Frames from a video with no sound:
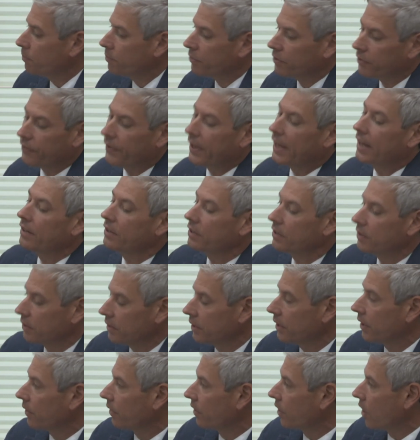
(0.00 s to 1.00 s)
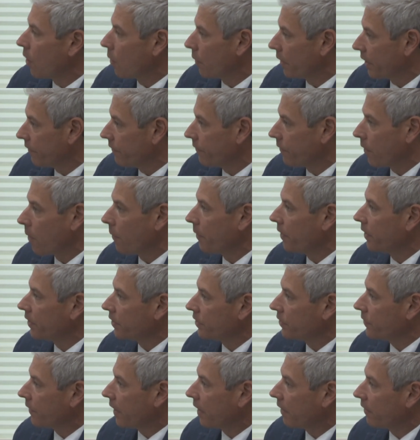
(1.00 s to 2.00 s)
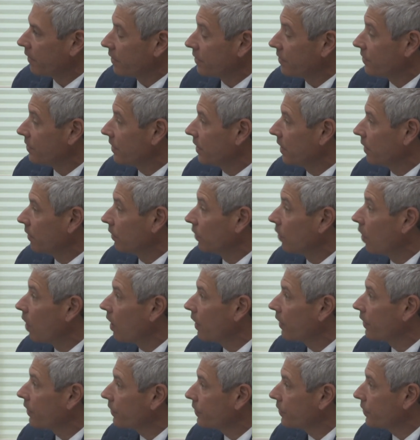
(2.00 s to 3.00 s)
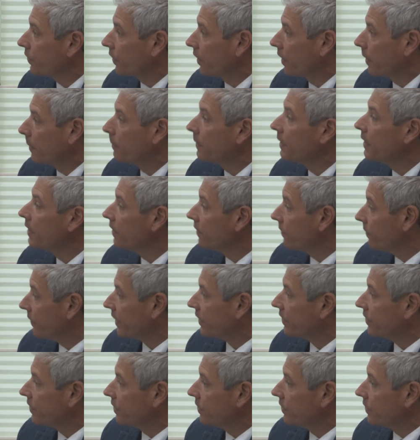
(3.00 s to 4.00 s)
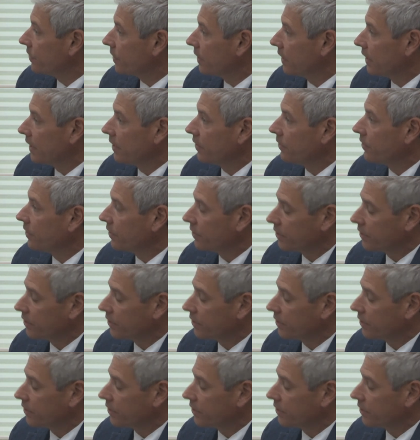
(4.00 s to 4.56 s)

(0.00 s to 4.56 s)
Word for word: prevent you know going forward as far as you know longer term fixes to these?